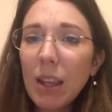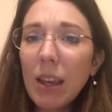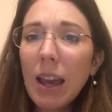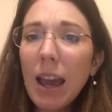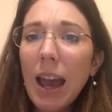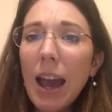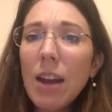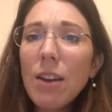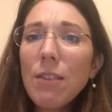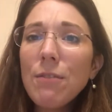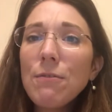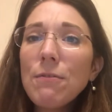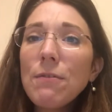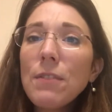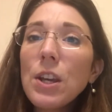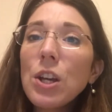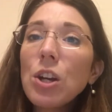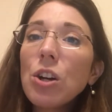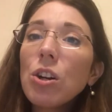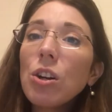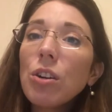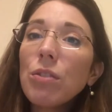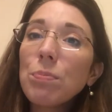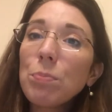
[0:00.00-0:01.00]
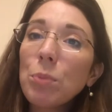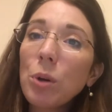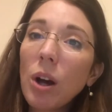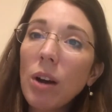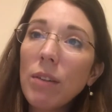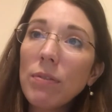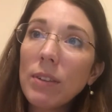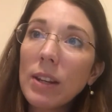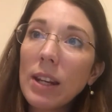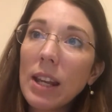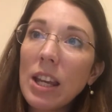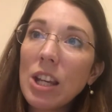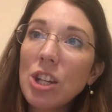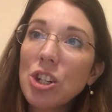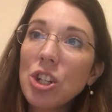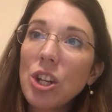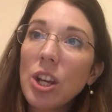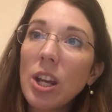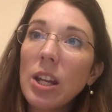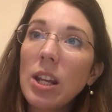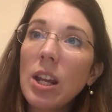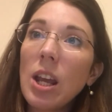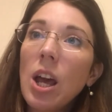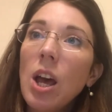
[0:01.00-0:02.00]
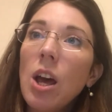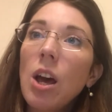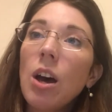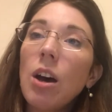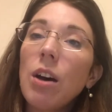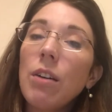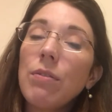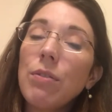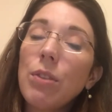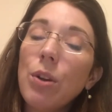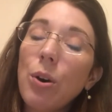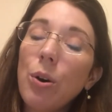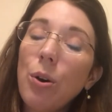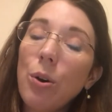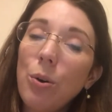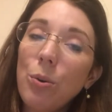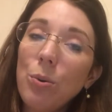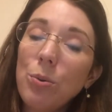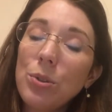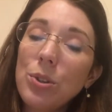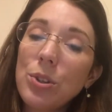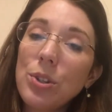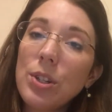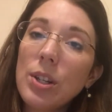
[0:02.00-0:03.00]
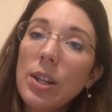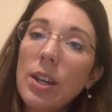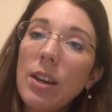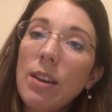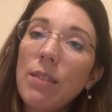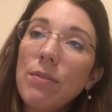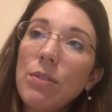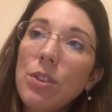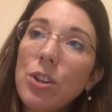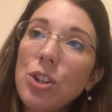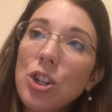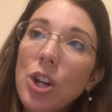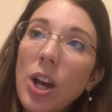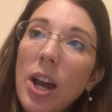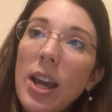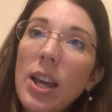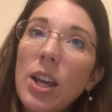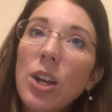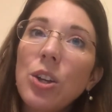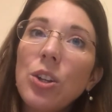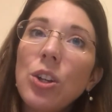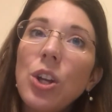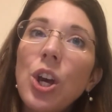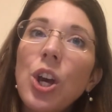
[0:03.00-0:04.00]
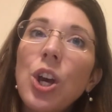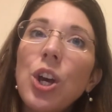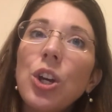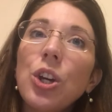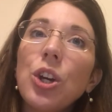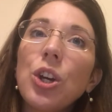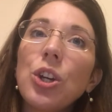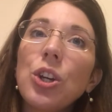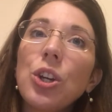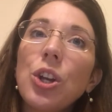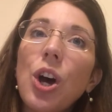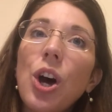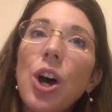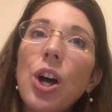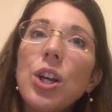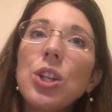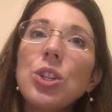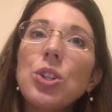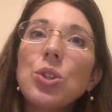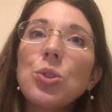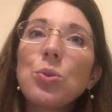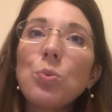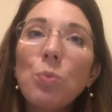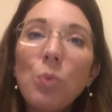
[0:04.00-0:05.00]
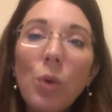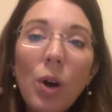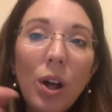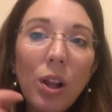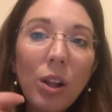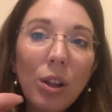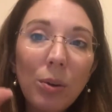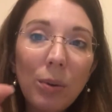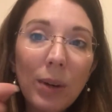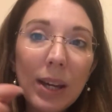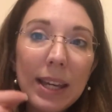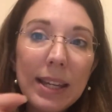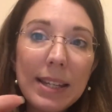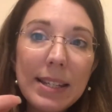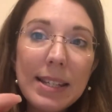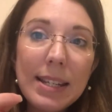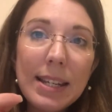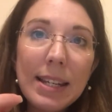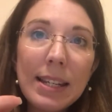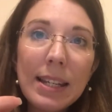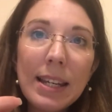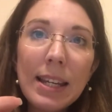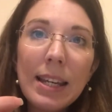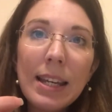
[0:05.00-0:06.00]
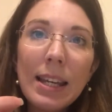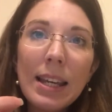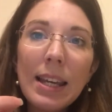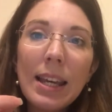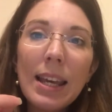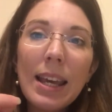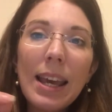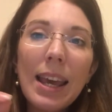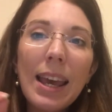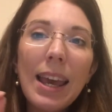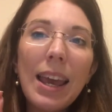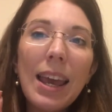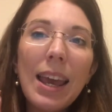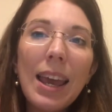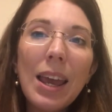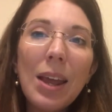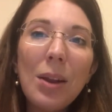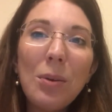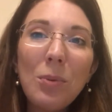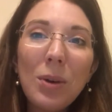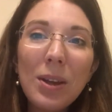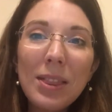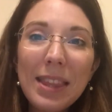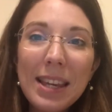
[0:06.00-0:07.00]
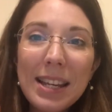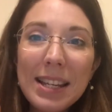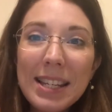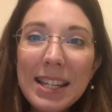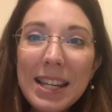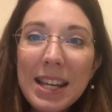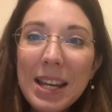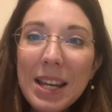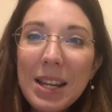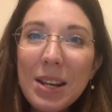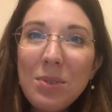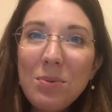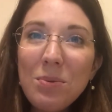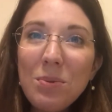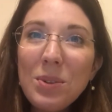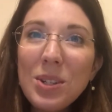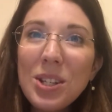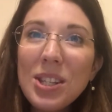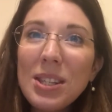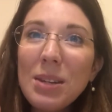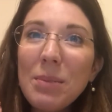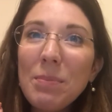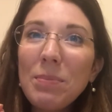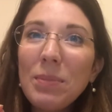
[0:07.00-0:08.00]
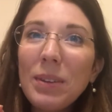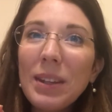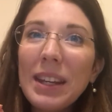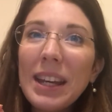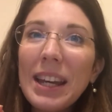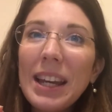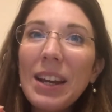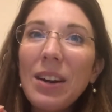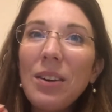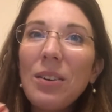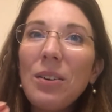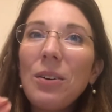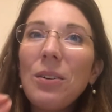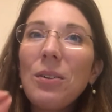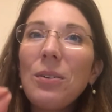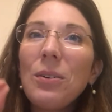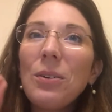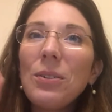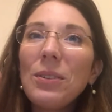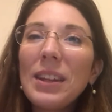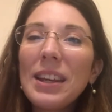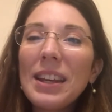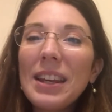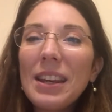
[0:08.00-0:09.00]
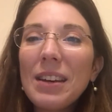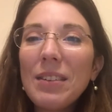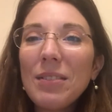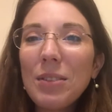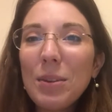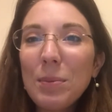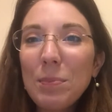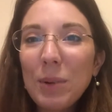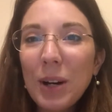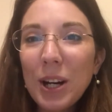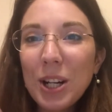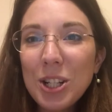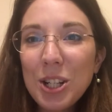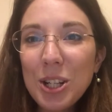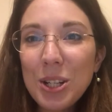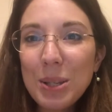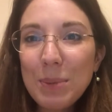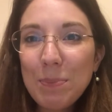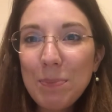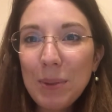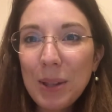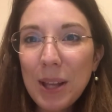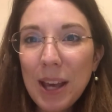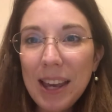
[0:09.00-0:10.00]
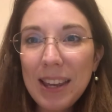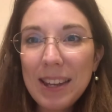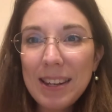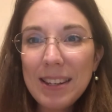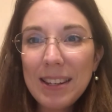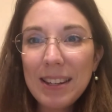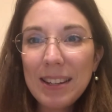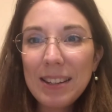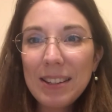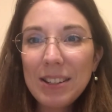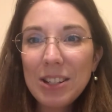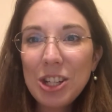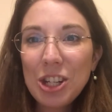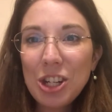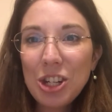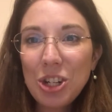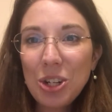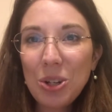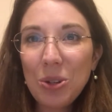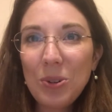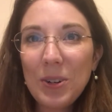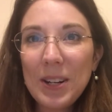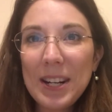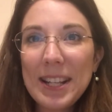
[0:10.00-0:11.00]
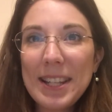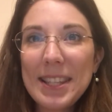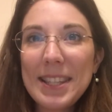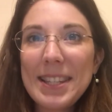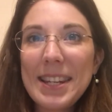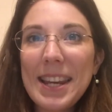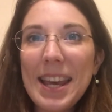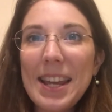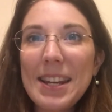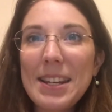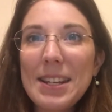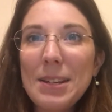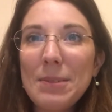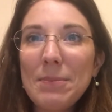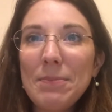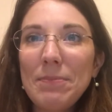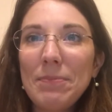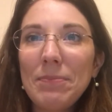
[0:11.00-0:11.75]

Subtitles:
out of fear of profanation of the host if the child could not swallow it. And what they did was simply only give the precious blood to children instead.